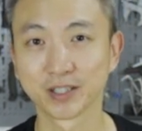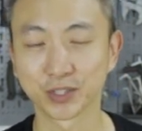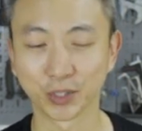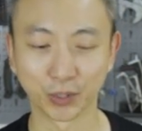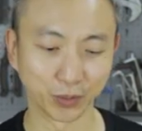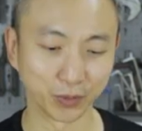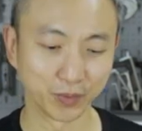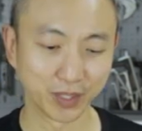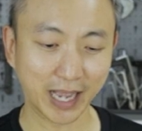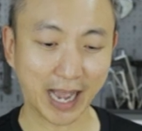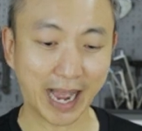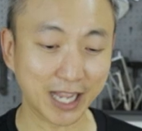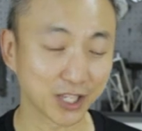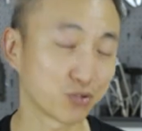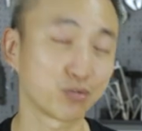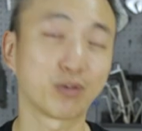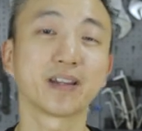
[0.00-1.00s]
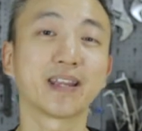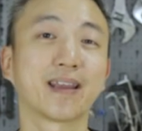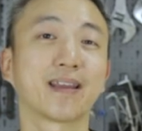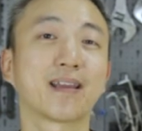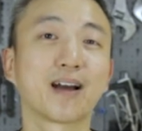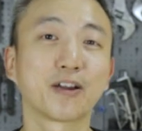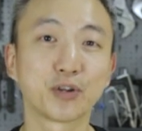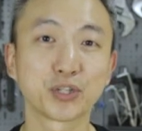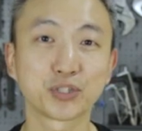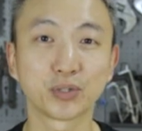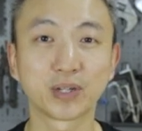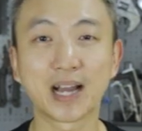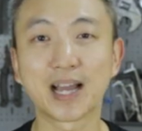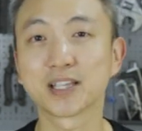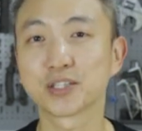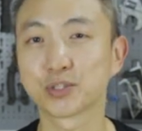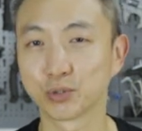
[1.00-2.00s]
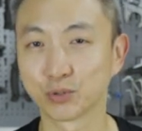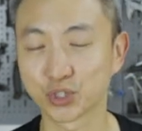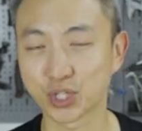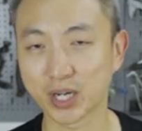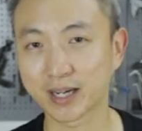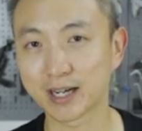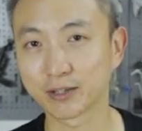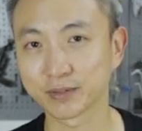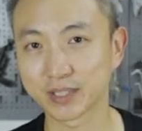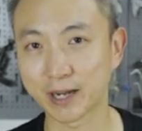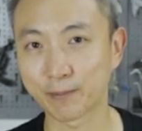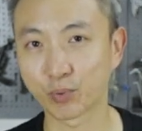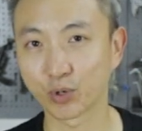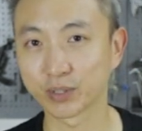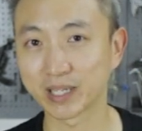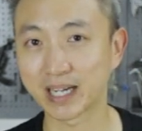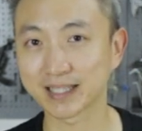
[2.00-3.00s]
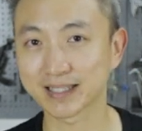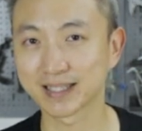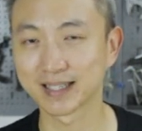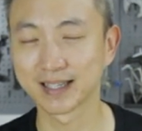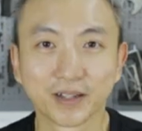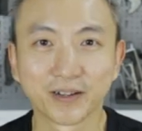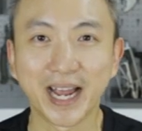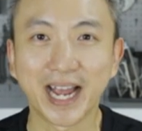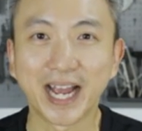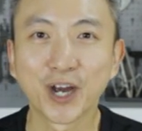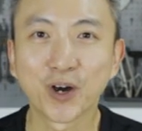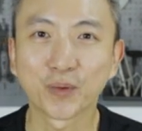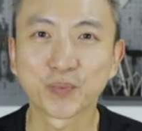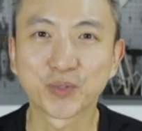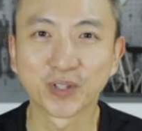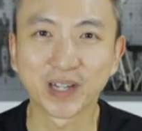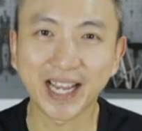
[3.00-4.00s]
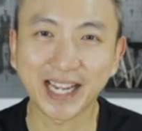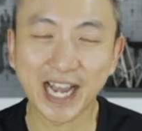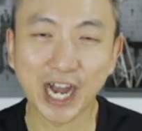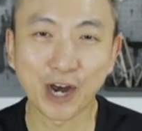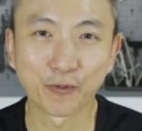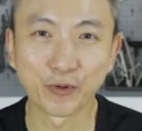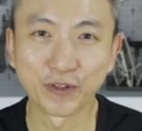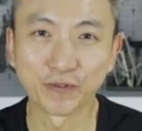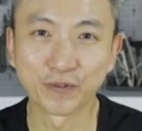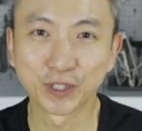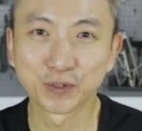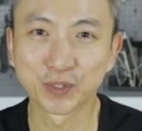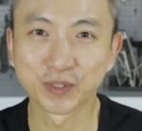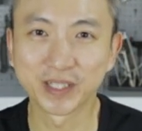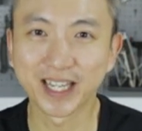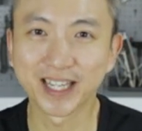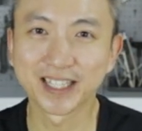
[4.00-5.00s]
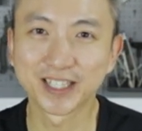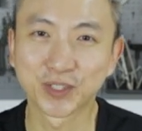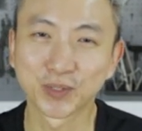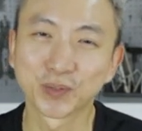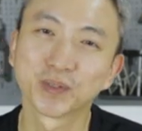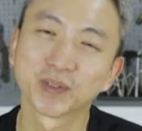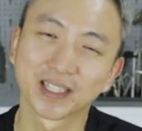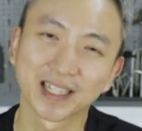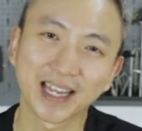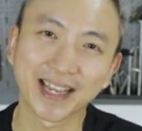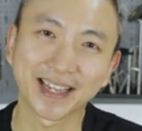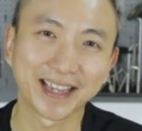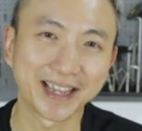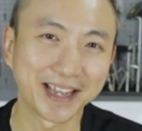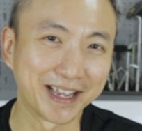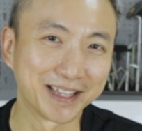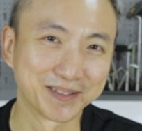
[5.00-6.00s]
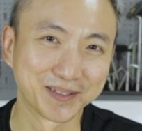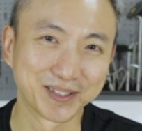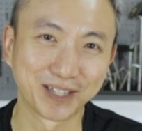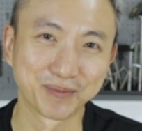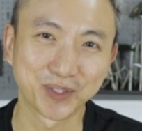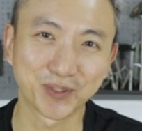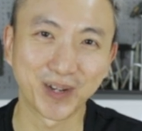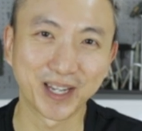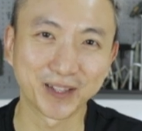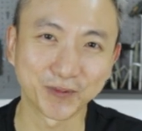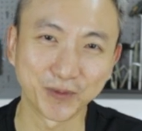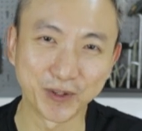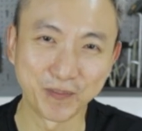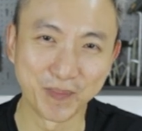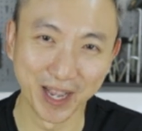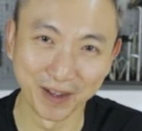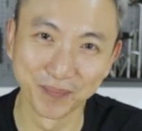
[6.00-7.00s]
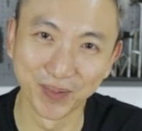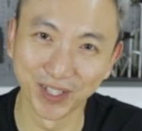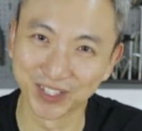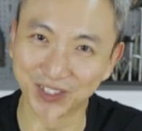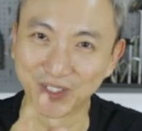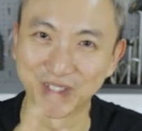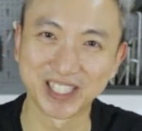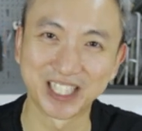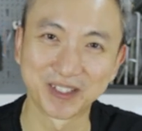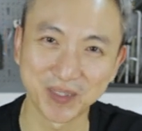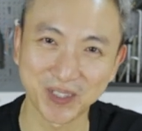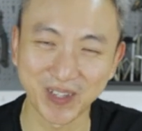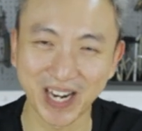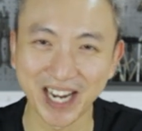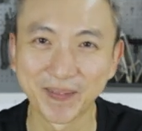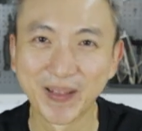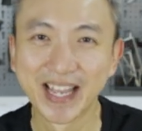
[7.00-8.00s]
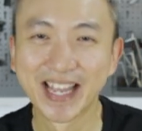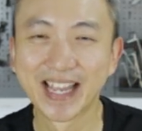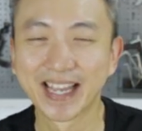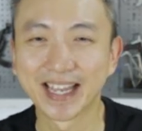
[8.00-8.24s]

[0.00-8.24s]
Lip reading: So I strongly encourage you guys to check out their products. Right, I hope you like our review today. Do like and subscribe. Remember to subscribe.